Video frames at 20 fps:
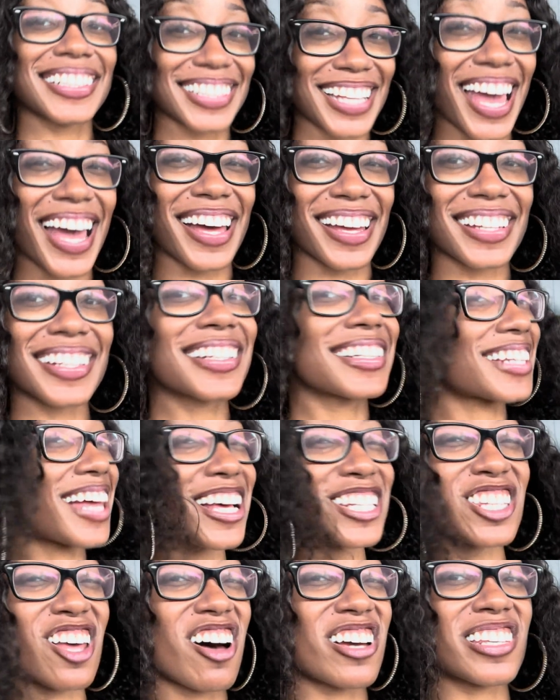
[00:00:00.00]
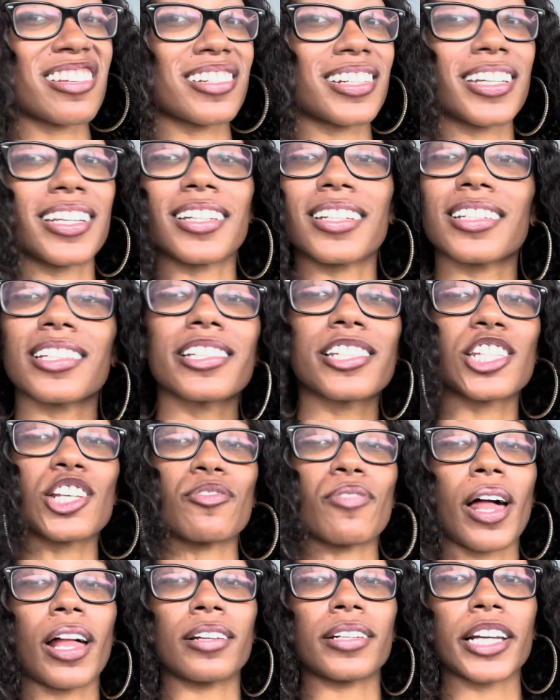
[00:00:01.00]
yeah, that's all you need to
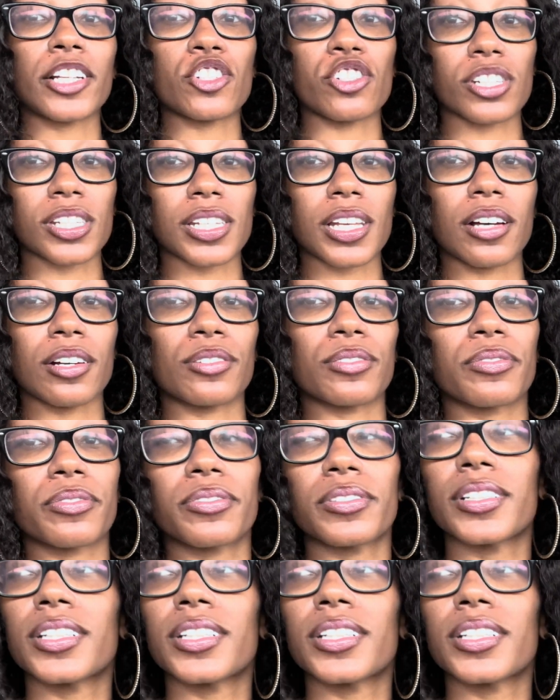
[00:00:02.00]
validate yourself.